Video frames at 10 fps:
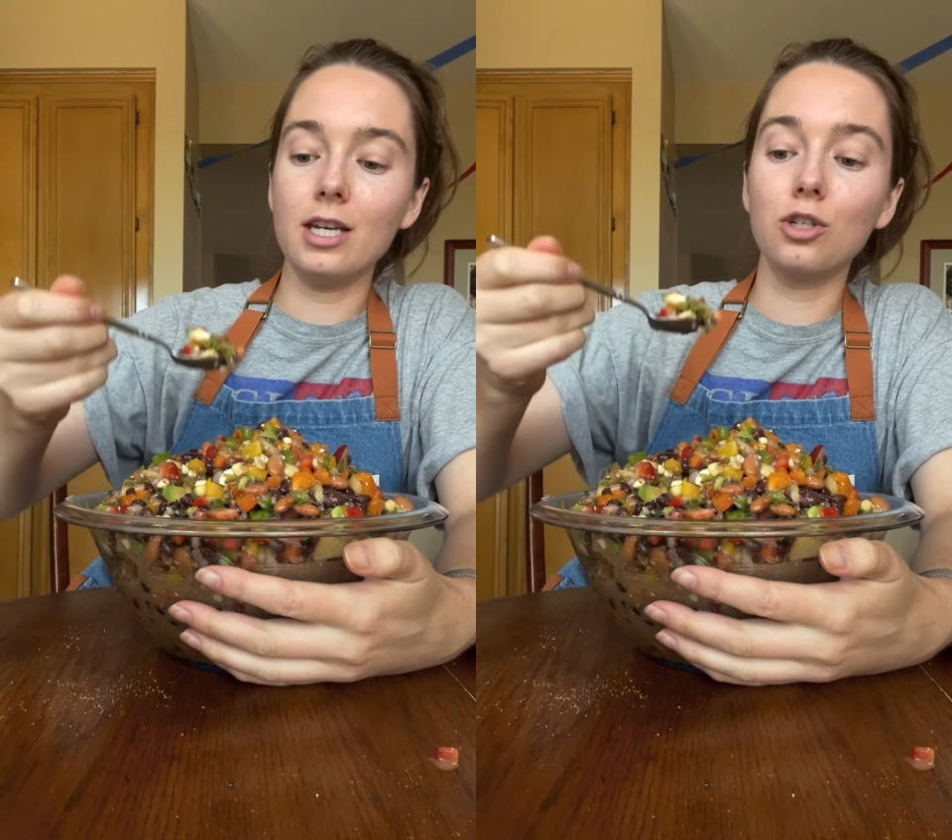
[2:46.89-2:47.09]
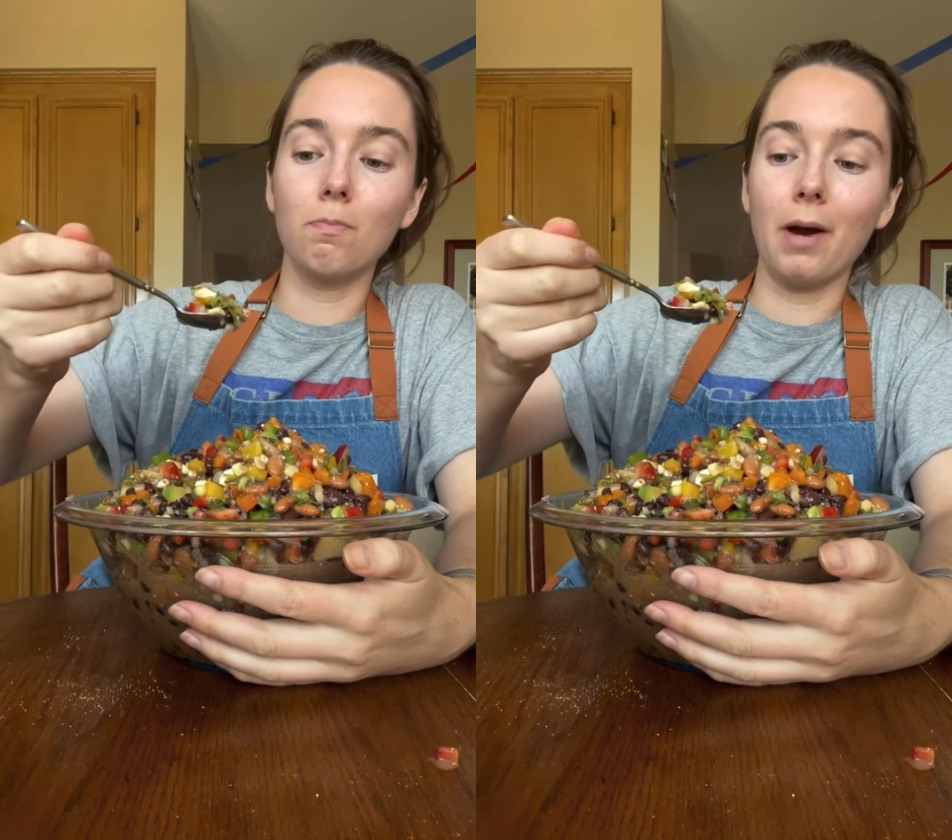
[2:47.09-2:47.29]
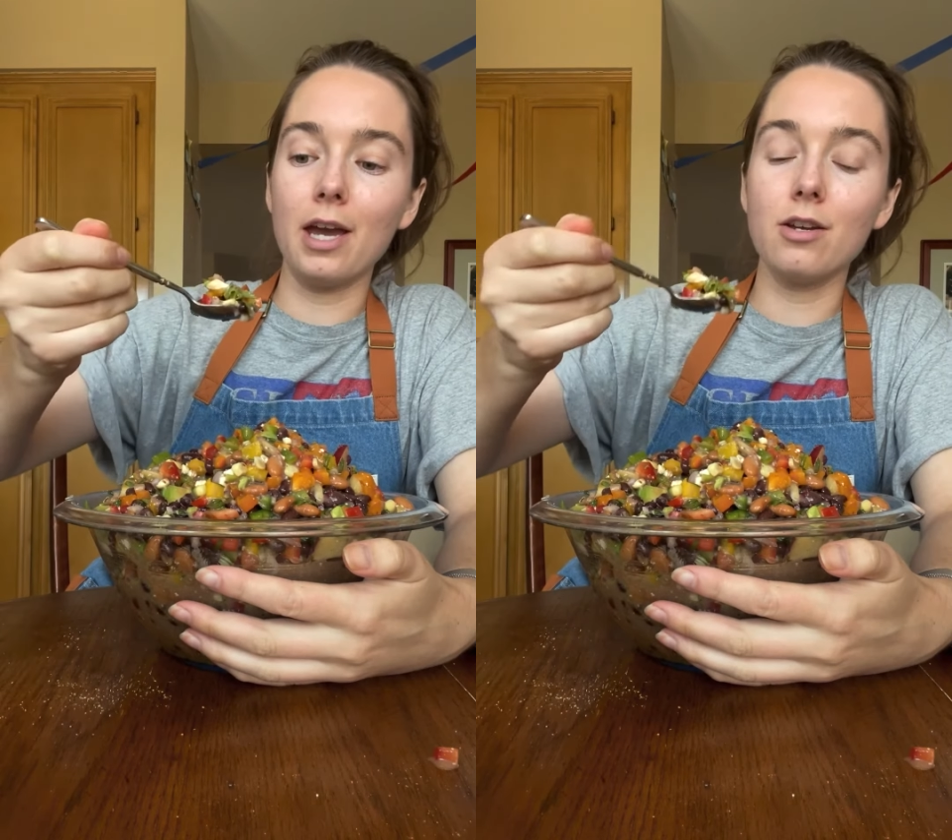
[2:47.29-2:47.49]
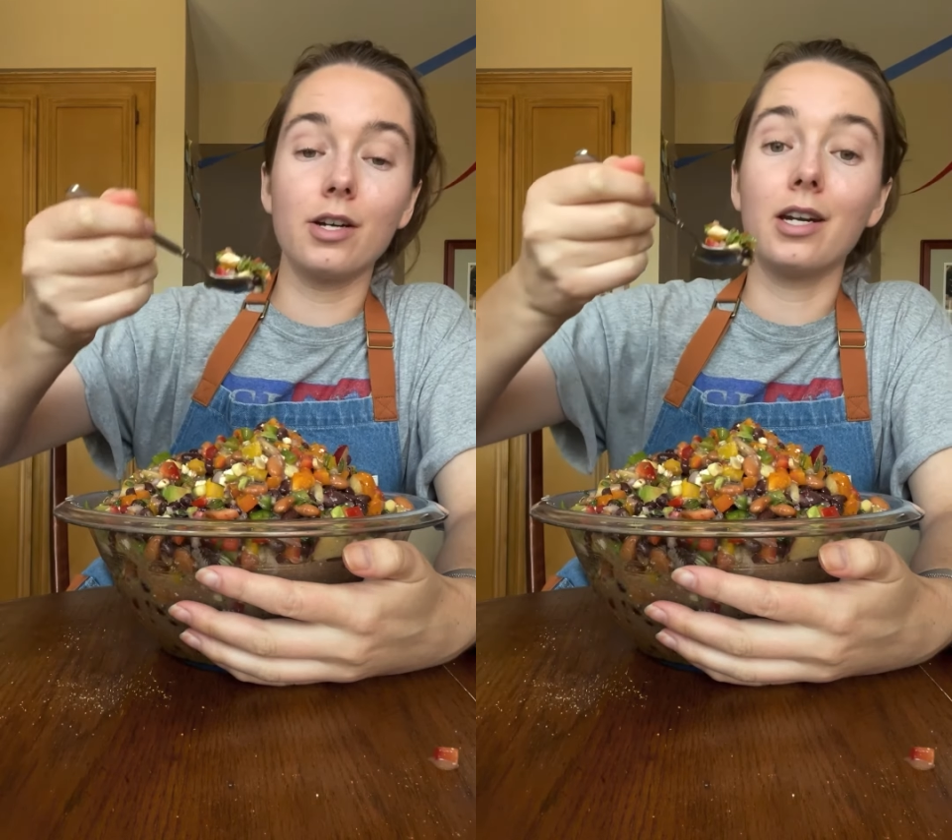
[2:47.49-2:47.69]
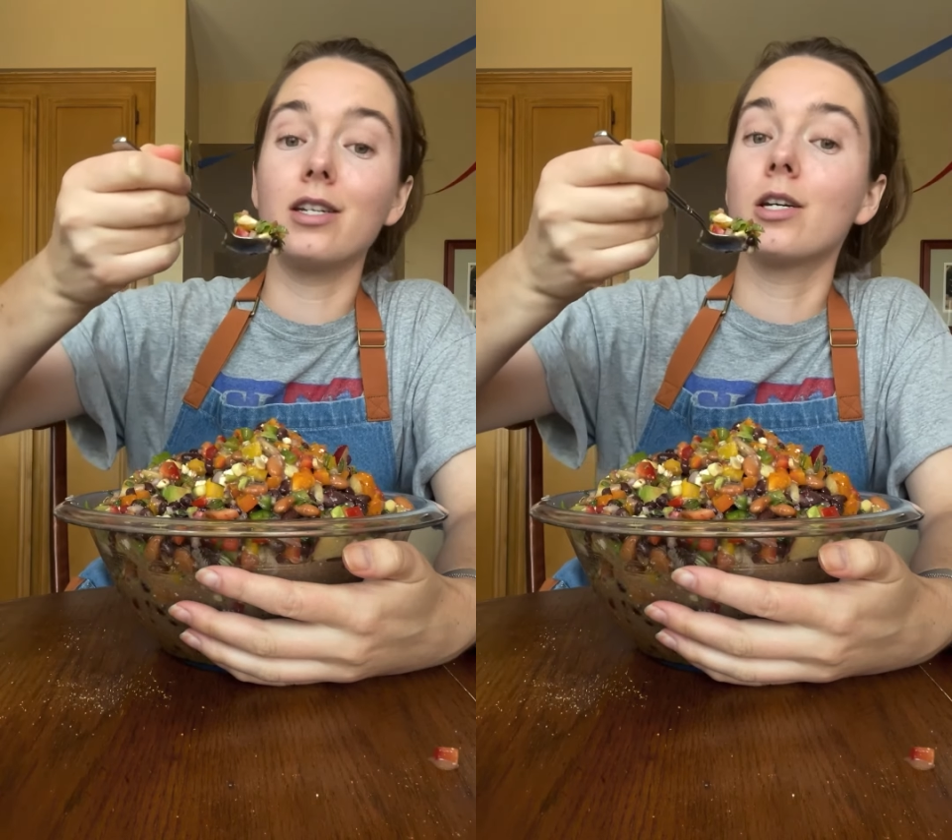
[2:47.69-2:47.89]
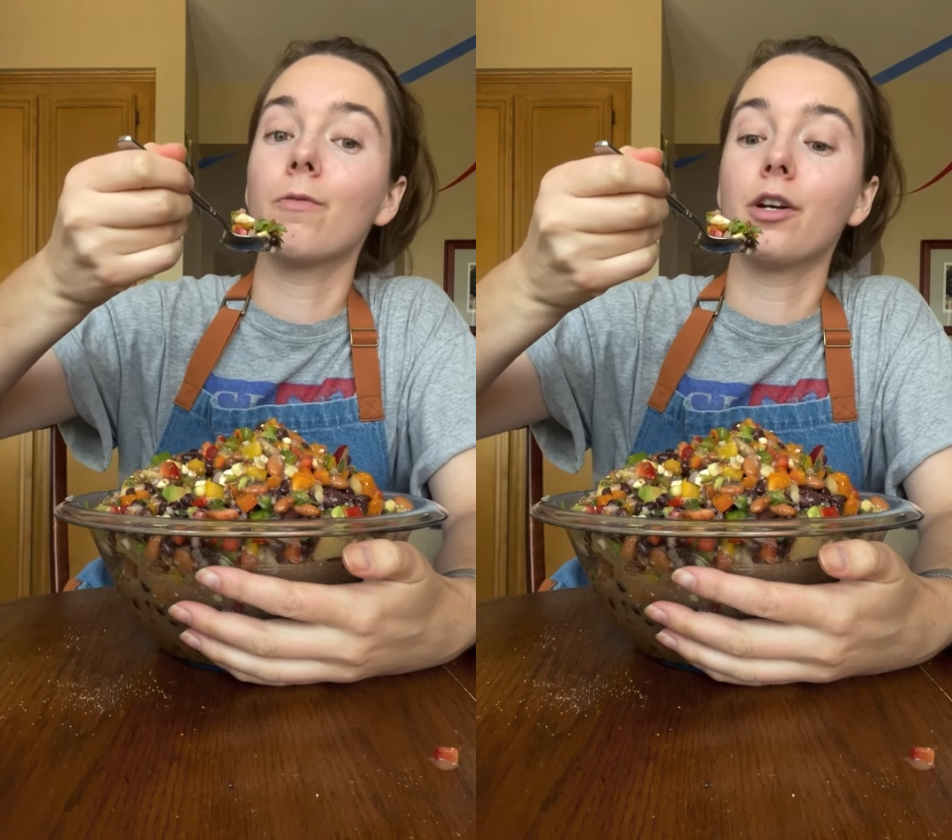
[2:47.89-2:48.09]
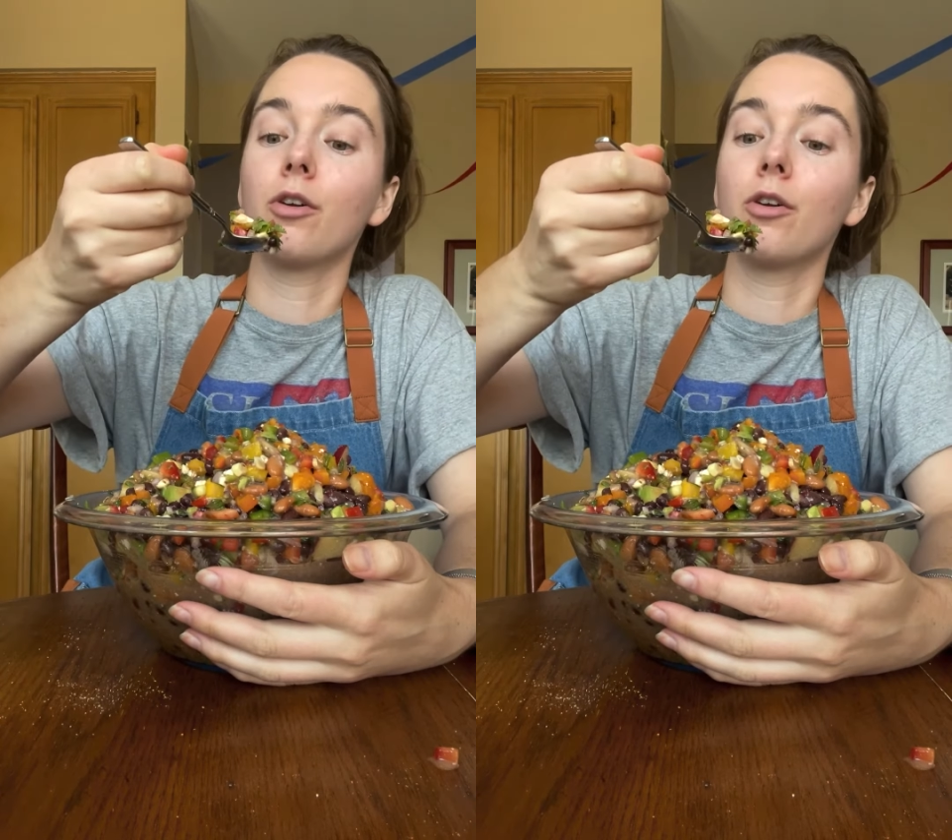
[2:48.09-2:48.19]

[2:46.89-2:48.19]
Each bite, you're getting different